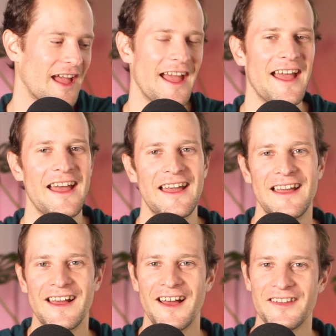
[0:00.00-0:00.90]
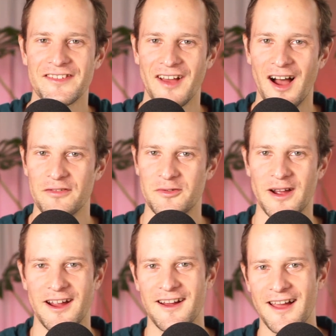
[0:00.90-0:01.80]
a
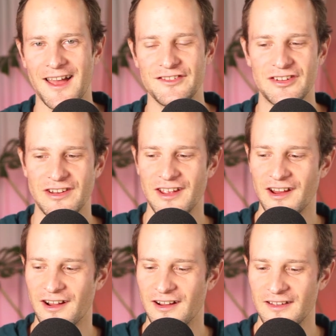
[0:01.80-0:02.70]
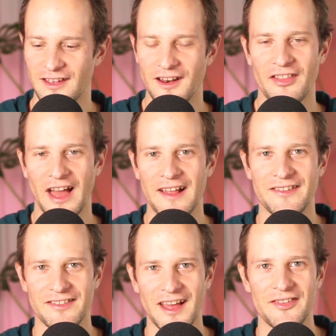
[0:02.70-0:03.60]
software engineer.
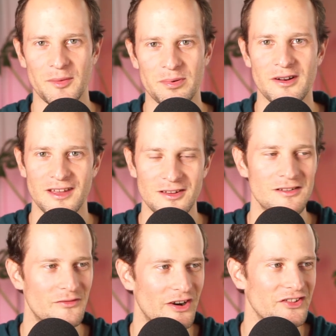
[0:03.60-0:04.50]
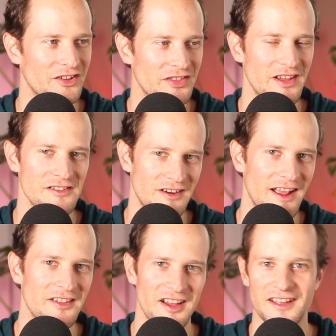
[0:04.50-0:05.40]
That's a pretty universal thing,
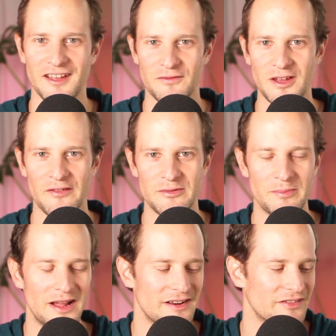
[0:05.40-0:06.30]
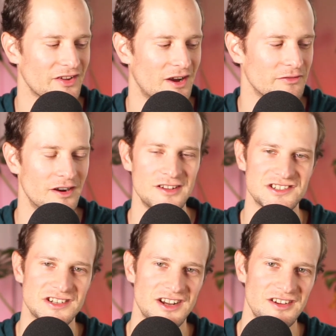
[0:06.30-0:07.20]
right? Like if you haven't been a software
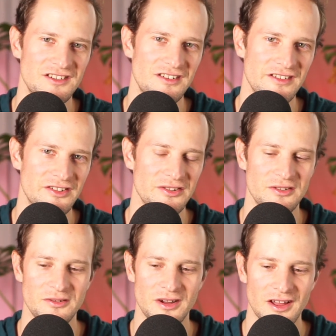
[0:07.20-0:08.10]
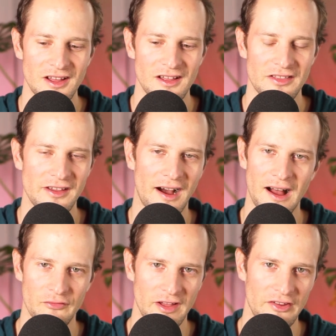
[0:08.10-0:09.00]
engineer, you go into the
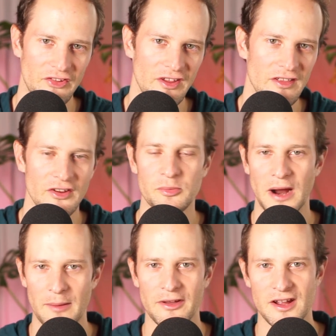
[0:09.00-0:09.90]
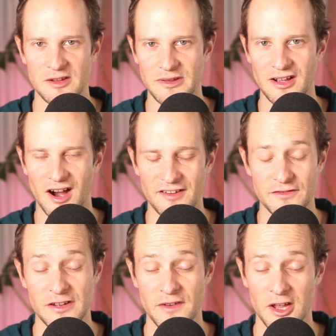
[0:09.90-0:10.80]
office, there's probably going to be
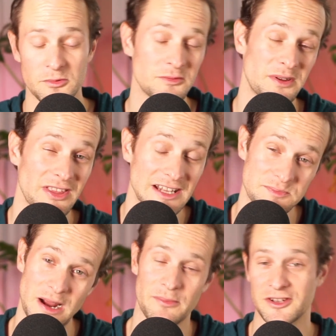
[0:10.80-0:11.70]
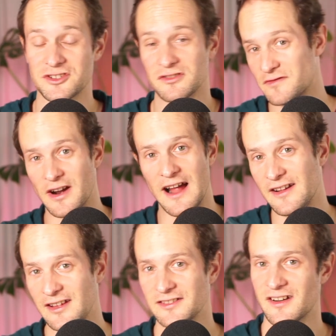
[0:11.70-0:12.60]
coffee available, but that's probably true for
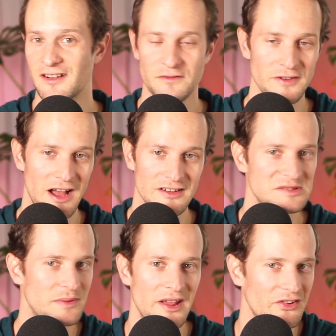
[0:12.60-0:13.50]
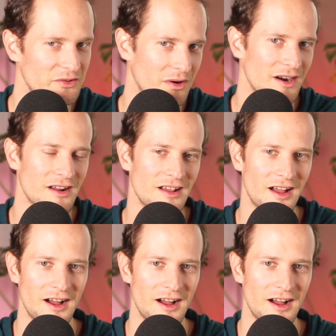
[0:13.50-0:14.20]
any sort of knowledge-based work.